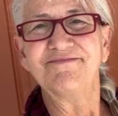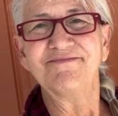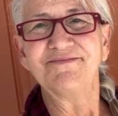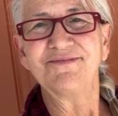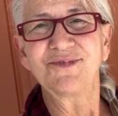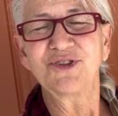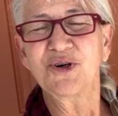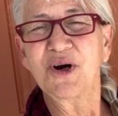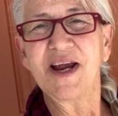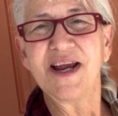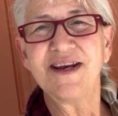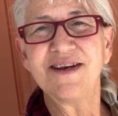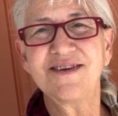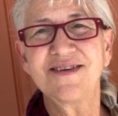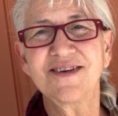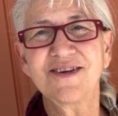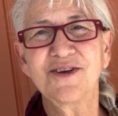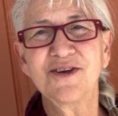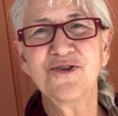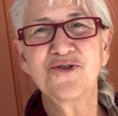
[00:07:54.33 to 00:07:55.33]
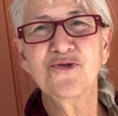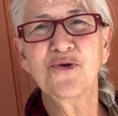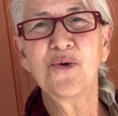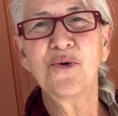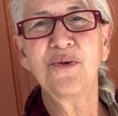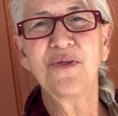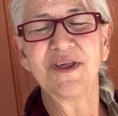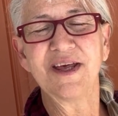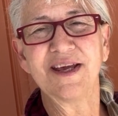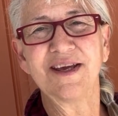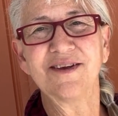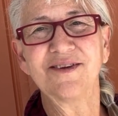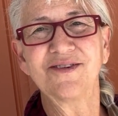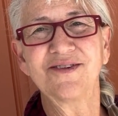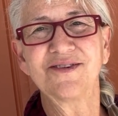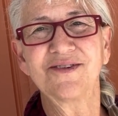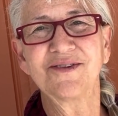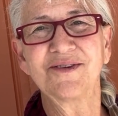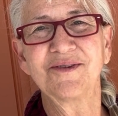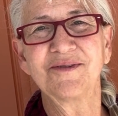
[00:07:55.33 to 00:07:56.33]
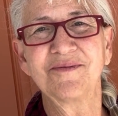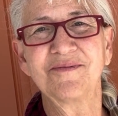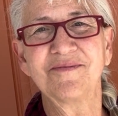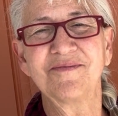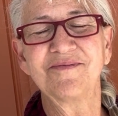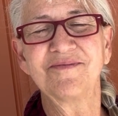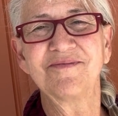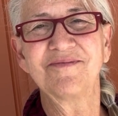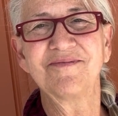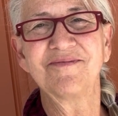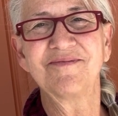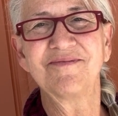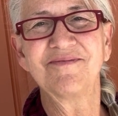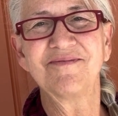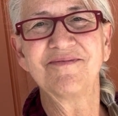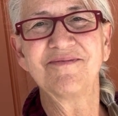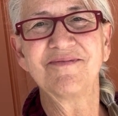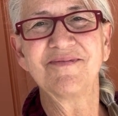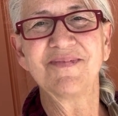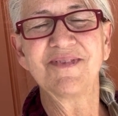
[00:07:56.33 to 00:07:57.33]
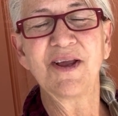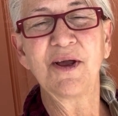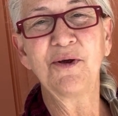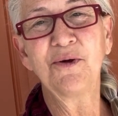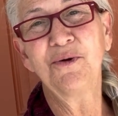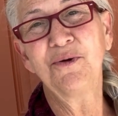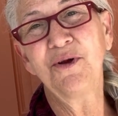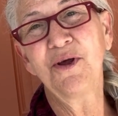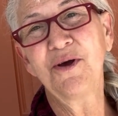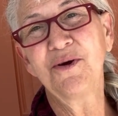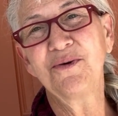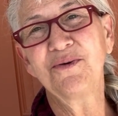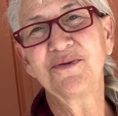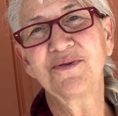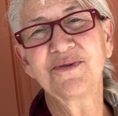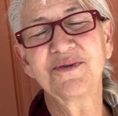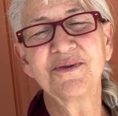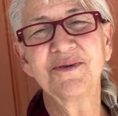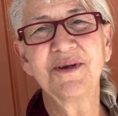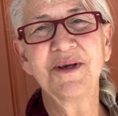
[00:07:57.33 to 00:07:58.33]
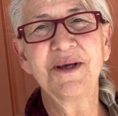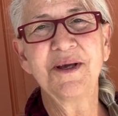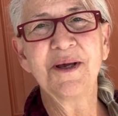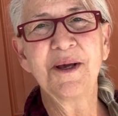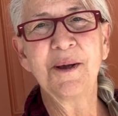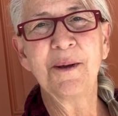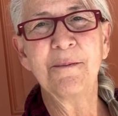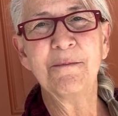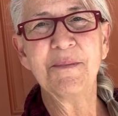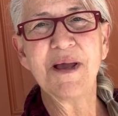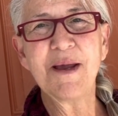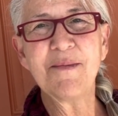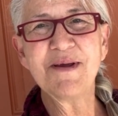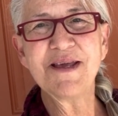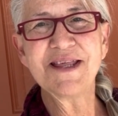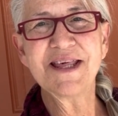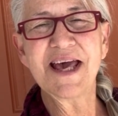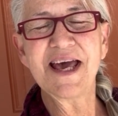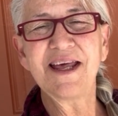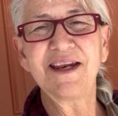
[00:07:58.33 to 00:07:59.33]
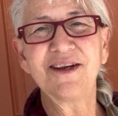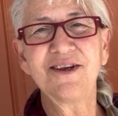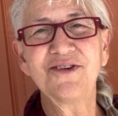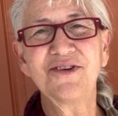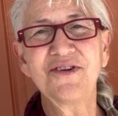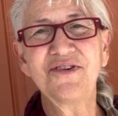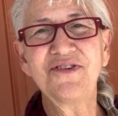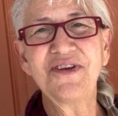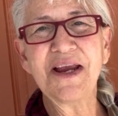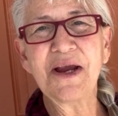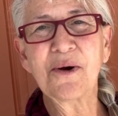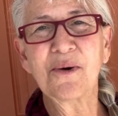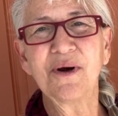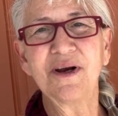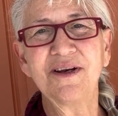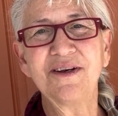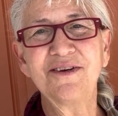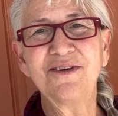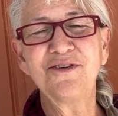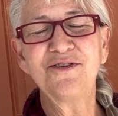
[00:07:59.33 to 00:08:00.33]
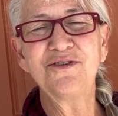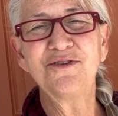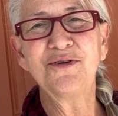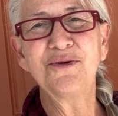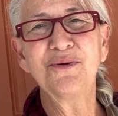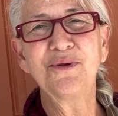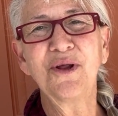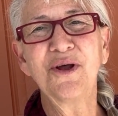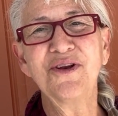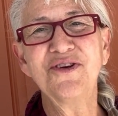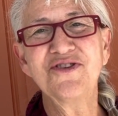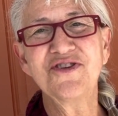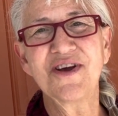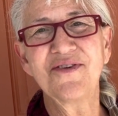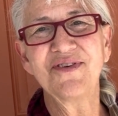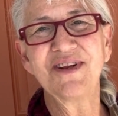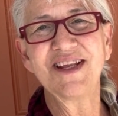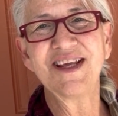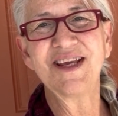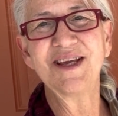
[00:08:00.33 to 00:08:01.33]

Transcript: trying to control things. Who knows? Maybe that is a secret to longevity.